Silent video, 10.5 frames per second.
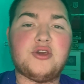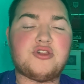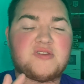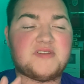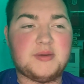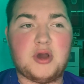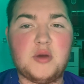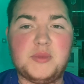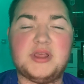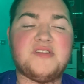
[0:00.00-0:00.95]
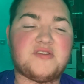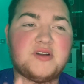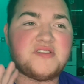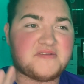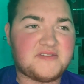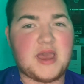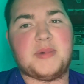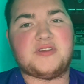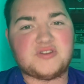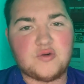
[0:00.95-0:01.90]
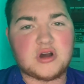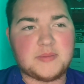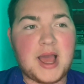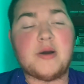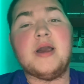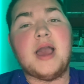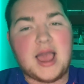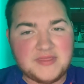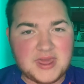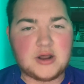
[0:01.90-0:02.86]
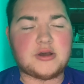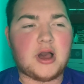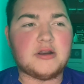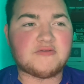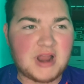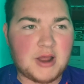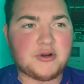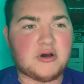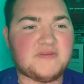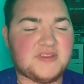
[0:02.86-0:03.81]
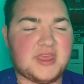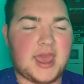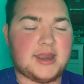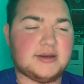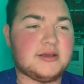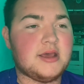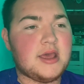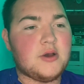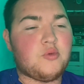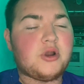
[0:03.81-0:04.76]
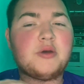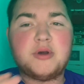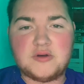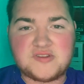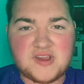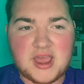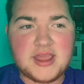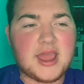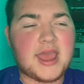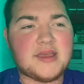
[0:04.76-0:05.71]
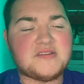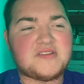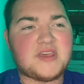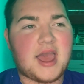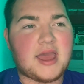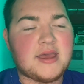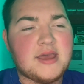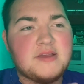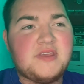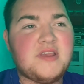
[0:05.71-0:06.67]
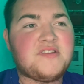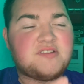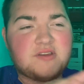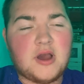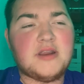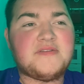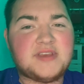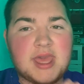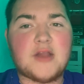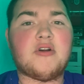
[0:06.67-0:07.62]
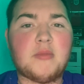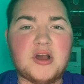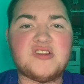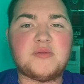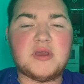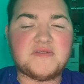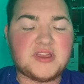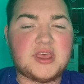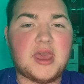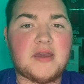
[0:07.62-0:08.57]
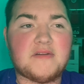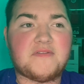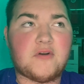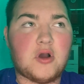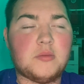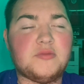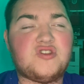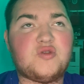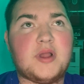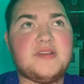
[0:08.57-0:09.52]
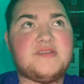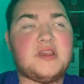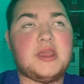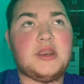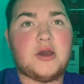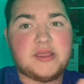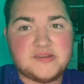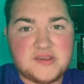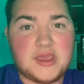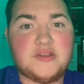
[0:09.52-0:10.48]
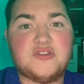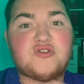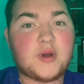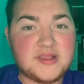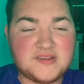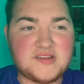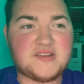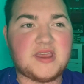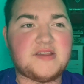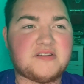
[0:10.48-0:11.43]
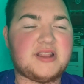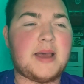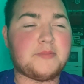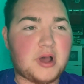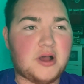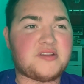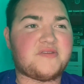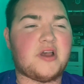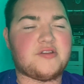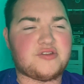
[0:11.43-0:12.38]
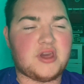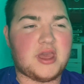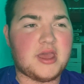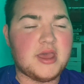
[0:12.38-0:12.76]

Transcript: just for the moment, as there is a fair bit to talk about, and then I'll kind of round it off at the end. What I will say is that this kind of kit reminds me of the kit from 2019-20 season, Lampard's first year,